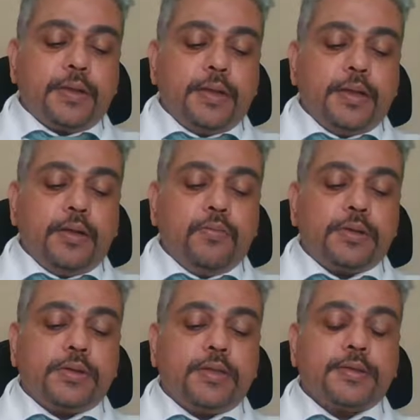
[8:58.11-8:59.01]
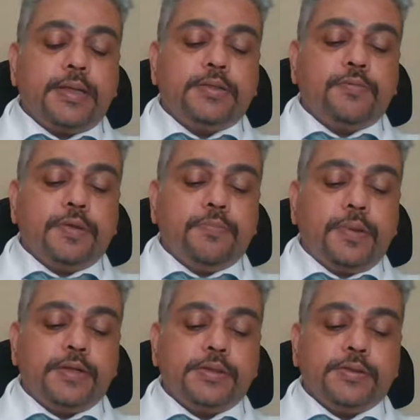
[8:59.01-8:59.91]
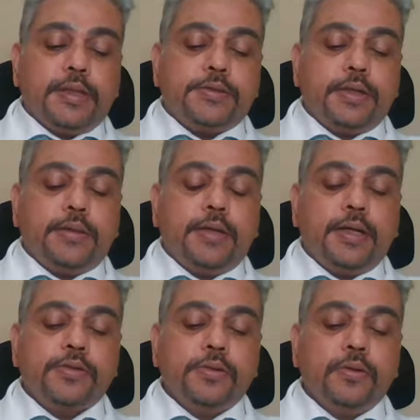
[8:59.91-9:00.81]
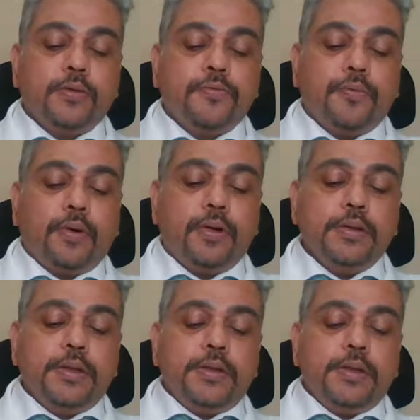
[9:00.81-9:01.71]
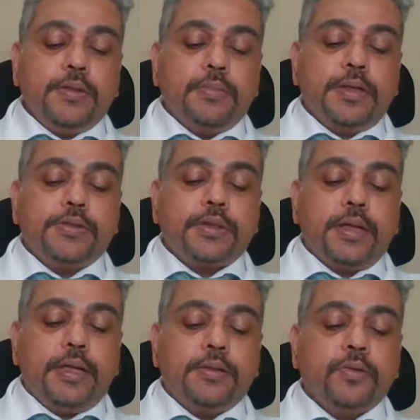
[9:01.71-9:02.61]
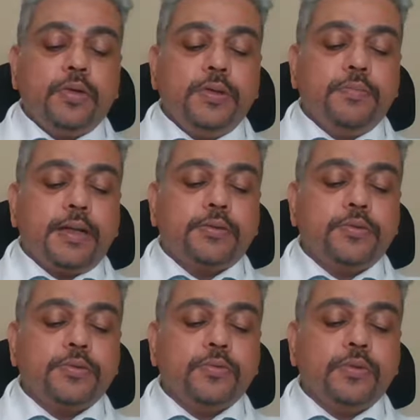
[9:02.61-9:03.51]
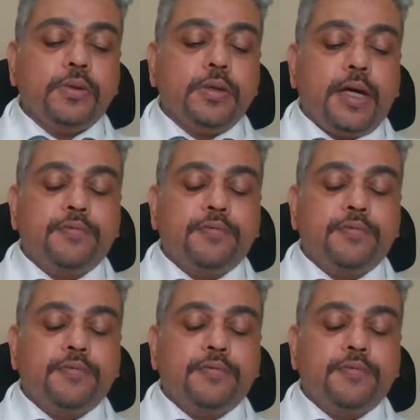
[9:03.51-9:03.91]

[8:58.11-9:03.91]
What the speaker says: what are the signs of depression that I should look for in my child going back to school